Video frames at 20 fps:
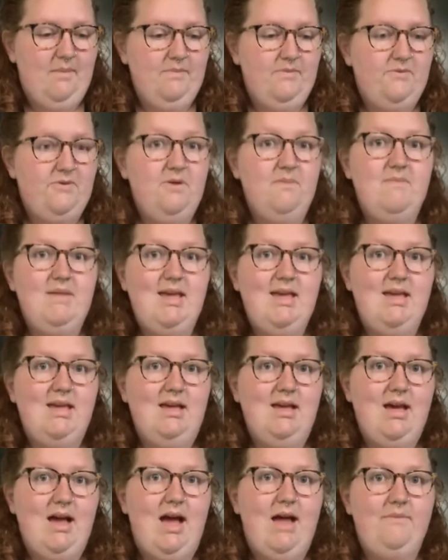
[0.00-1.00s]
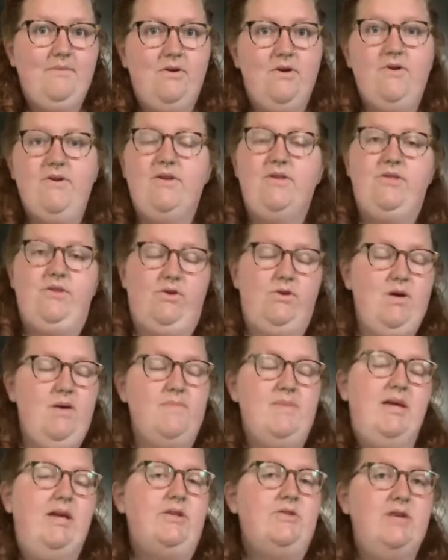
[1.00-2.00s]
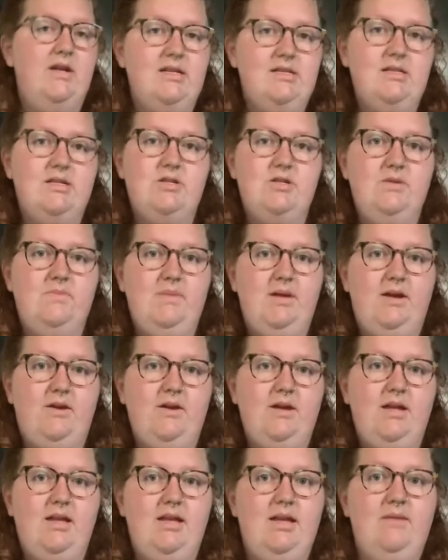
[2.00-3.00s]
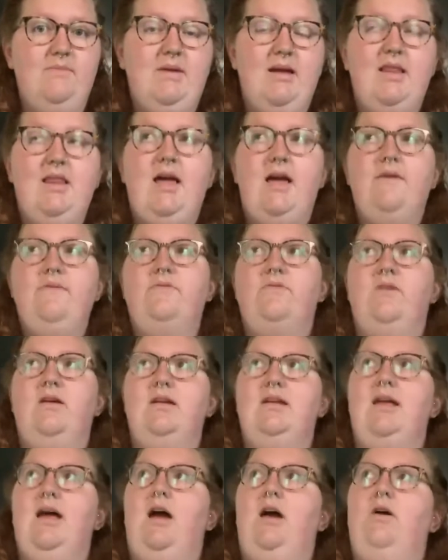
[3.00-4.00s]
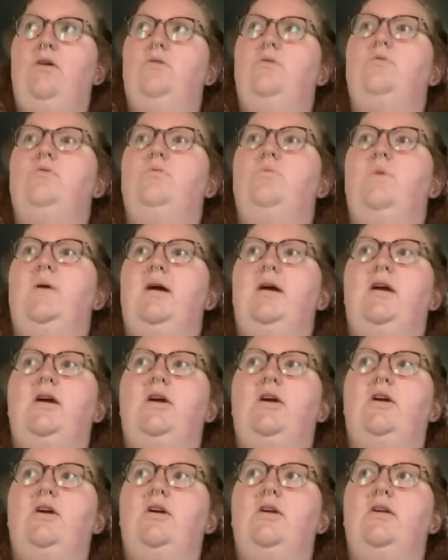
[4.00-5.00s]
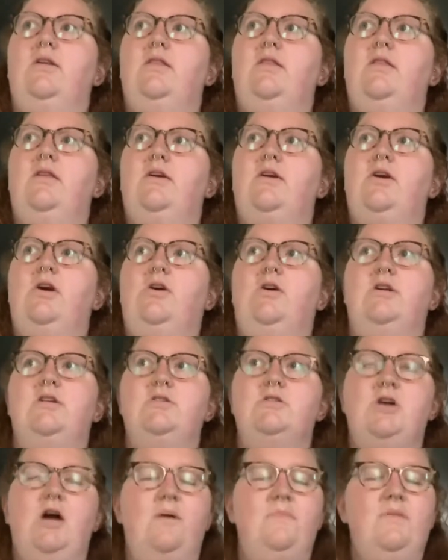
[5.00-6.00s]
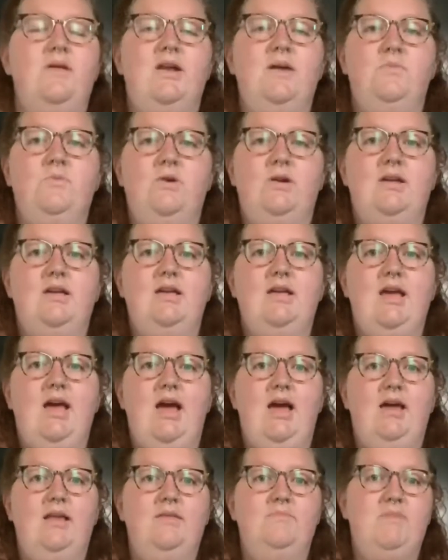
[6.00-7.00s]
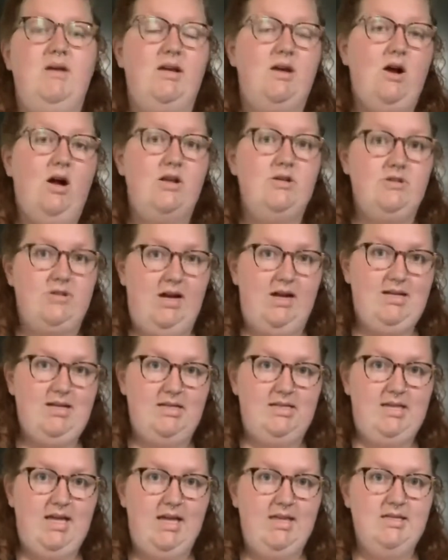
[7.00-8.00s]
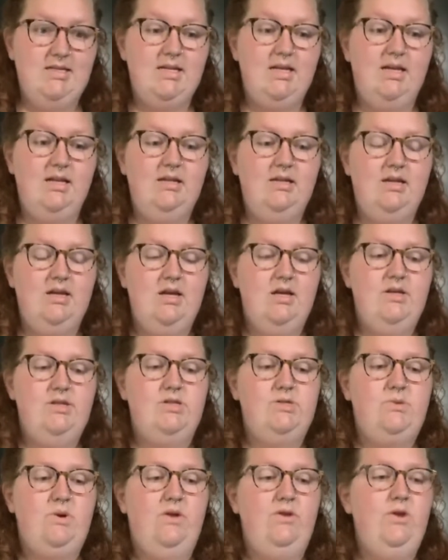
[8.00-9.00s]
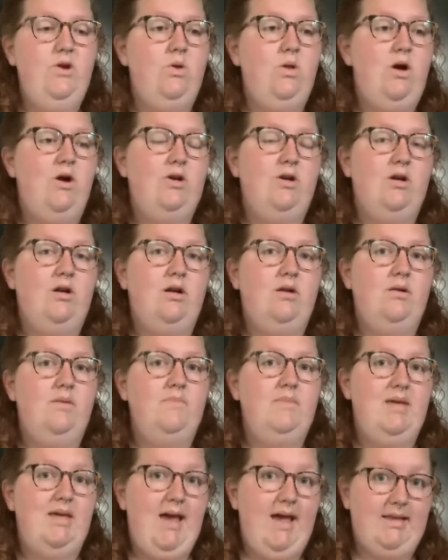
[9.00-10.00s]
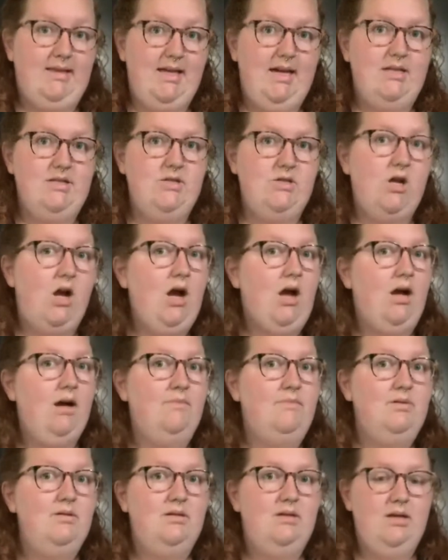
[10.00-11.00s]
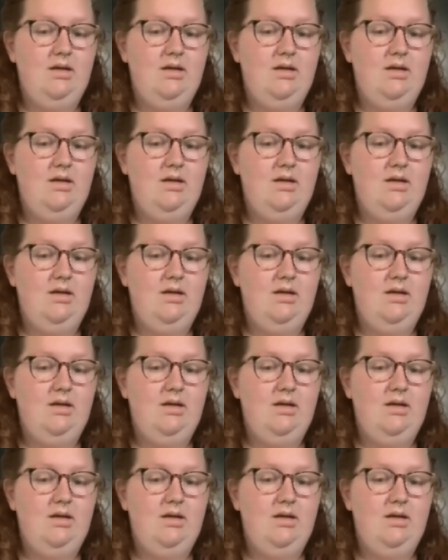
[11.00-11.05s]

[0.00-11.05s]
For me, I'm going through a big transition period in my life right now where the current job that I'm working at, my contract has ended, so I'll no longer be at that job.